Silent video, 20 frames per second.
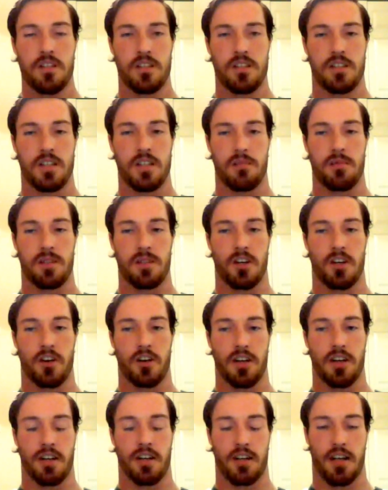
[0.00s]
to some
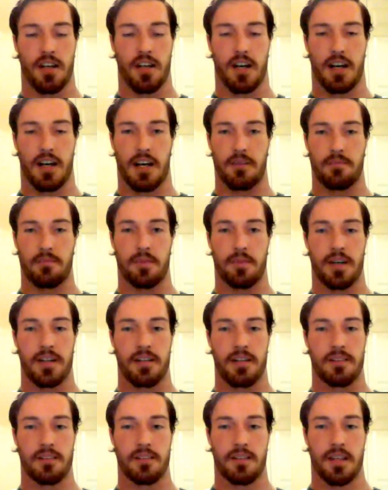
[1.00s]
degree, uh,
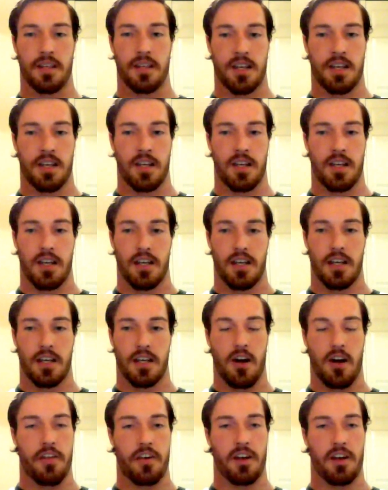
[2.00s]
but
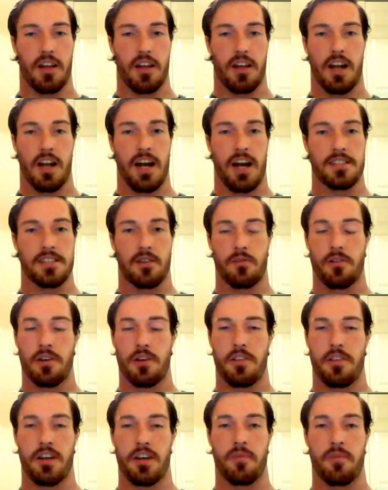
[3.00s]
you know, I think a lot of guys don't
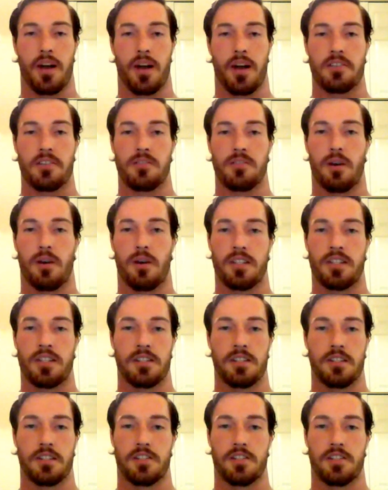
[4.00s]
really think about it too
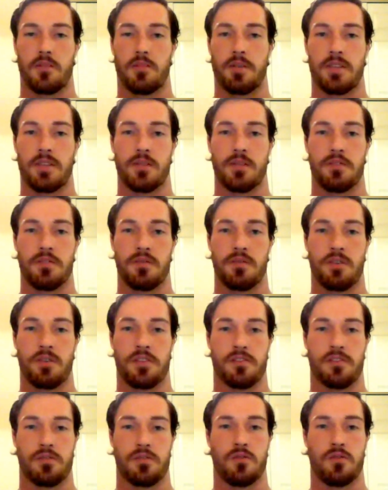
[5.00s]
much. You're so busy with,
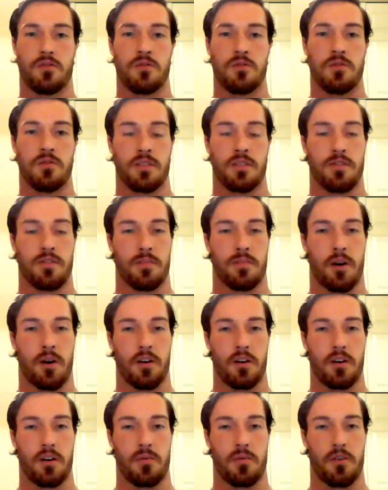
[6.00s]
with school and
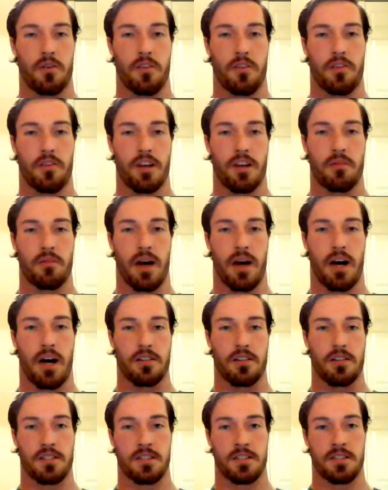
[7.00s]
football, you don't really think
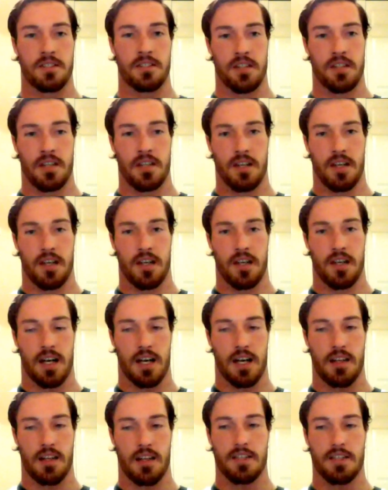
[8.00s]
about
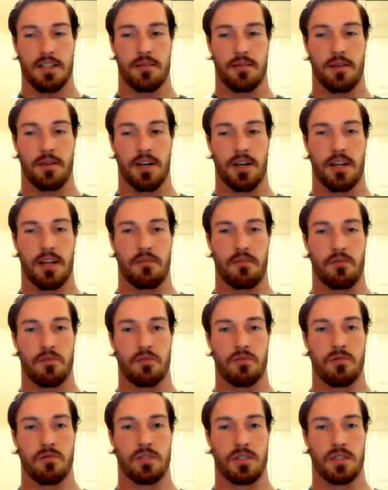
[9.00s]
uh, the N C A A and the
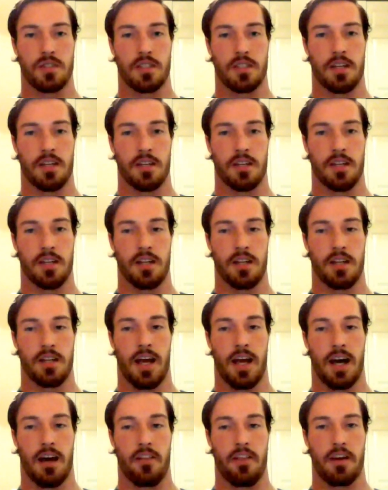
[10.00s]
rules and, and,
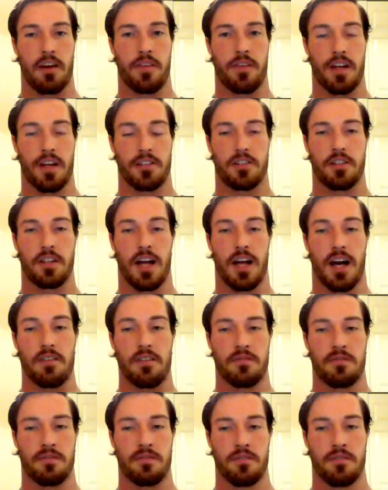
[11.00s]
and how they affect your
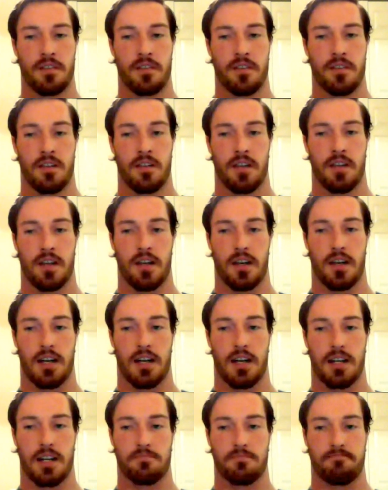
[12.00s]
life
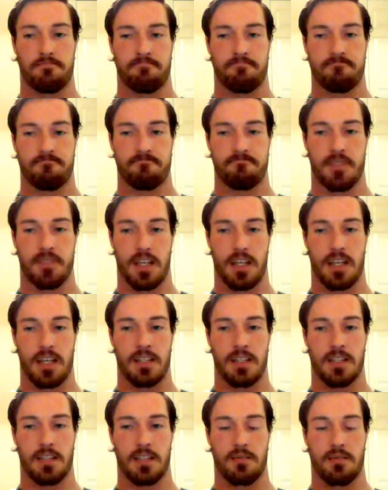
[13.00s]
um,
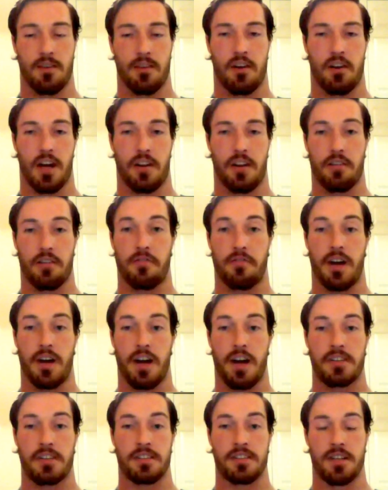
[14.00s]
and whether or not they're
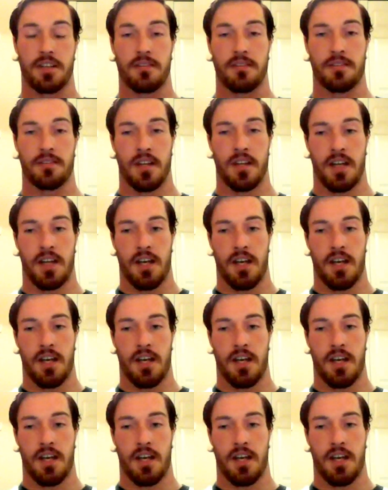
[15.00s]
fair. So